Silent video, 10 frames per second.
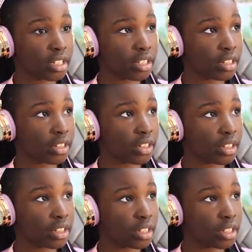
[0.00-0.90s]
Okay.
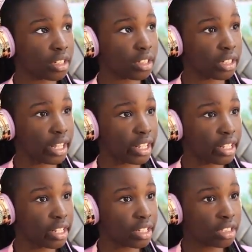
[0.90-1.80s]
Okay,
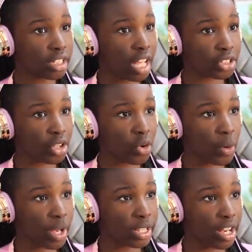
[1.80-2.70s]
let's go
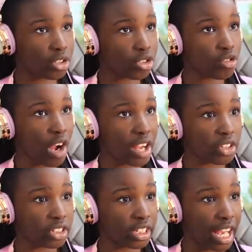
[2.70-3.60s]
in and try
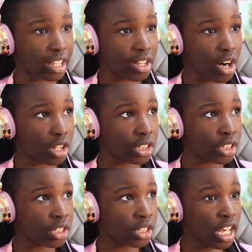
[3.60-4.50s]
not to get caught.
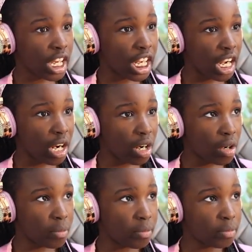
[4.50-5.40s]

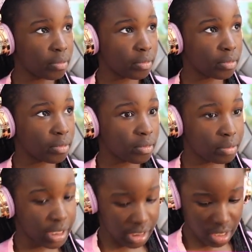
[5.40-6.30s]
Um,
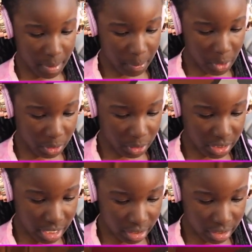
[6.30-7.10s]
please tell me I'm not going to get